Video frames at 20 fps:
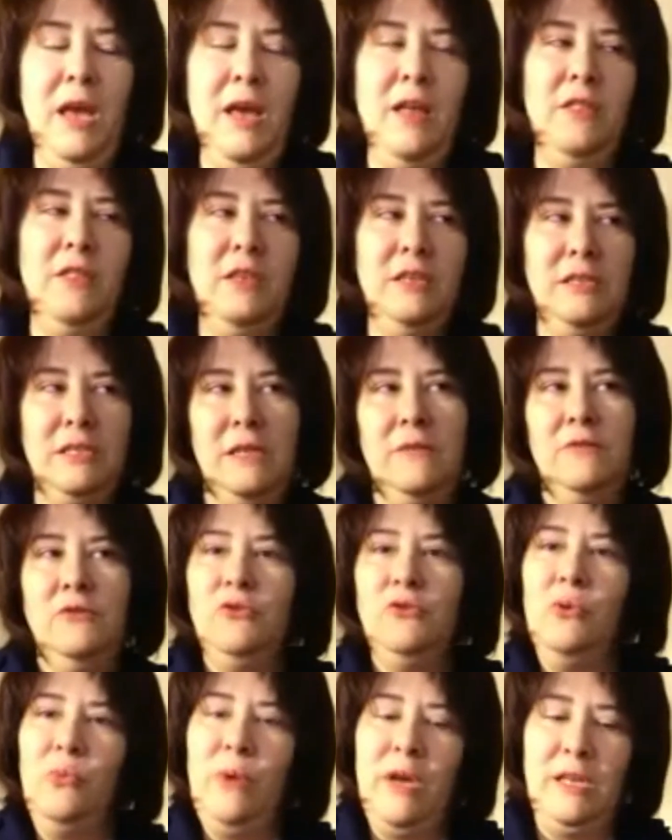This gives
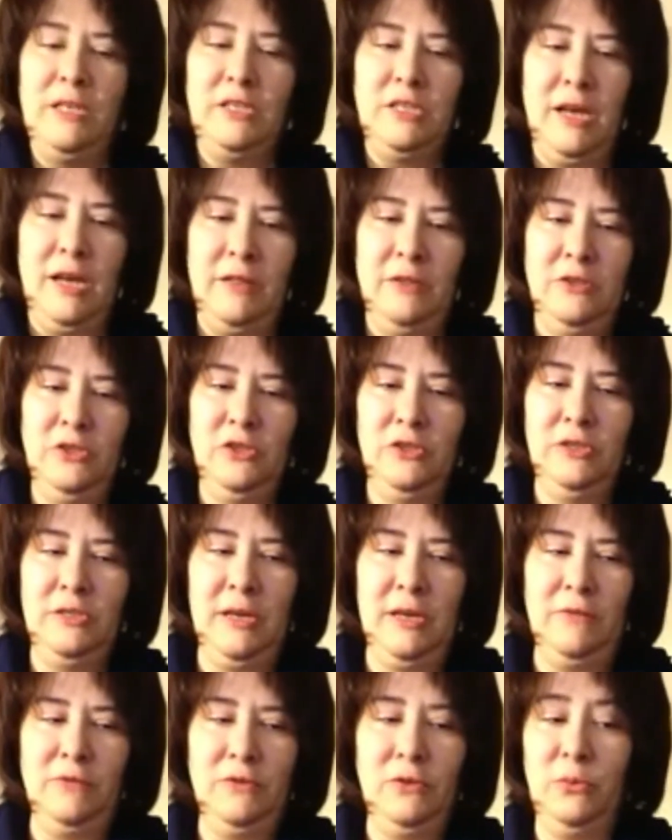you a way to challenge
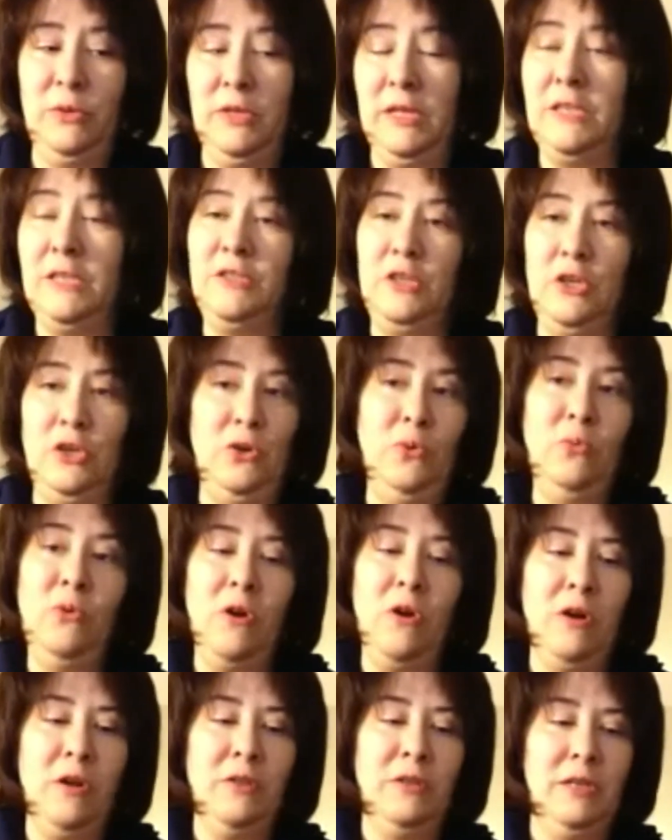yourself to realize that you
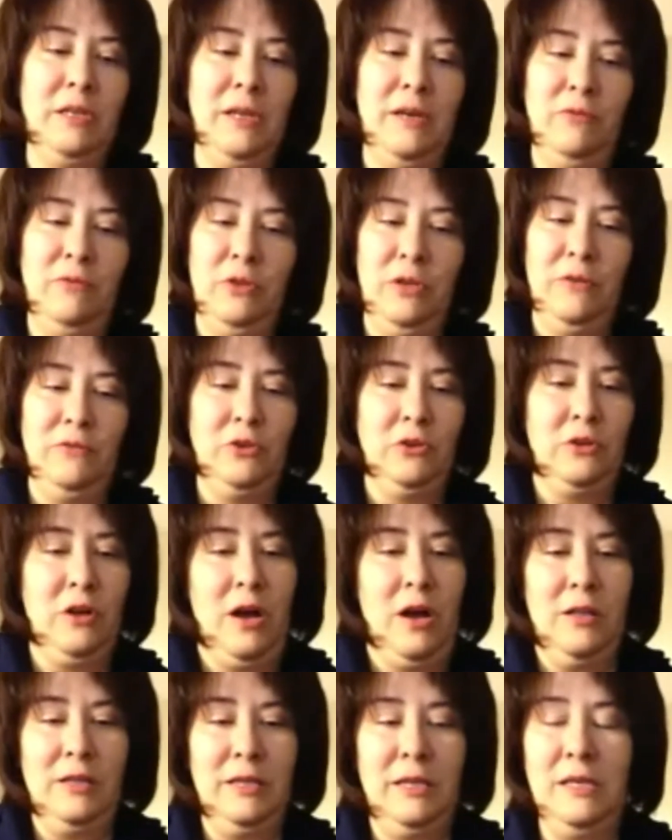are on the level of your
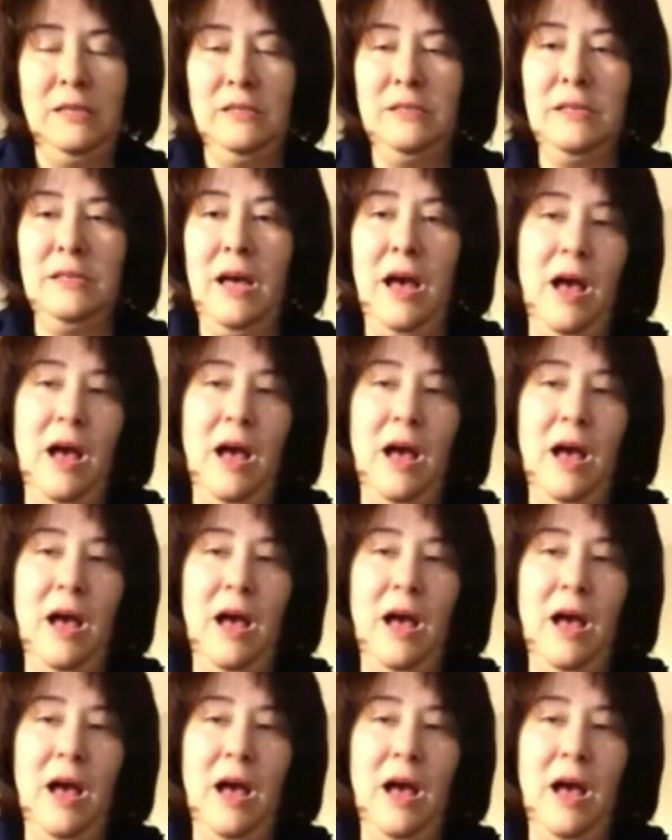colleagues.